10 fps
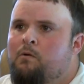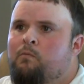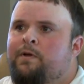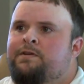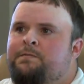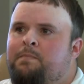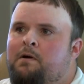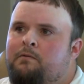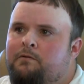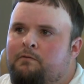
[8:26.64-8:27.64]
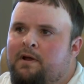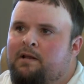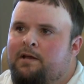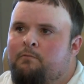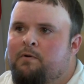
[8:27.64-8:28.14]
We spoke
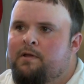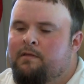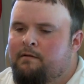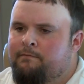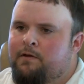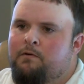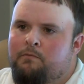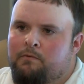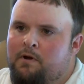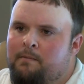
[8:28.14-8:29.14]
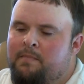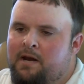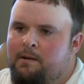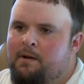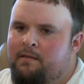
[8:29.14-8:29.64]
directly with a few, not
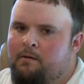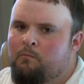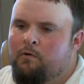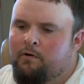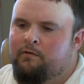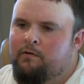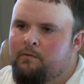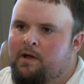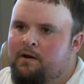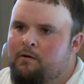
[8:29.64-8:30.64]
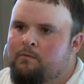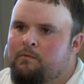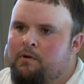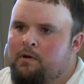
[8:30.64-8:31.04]
many, I thought one or two. I know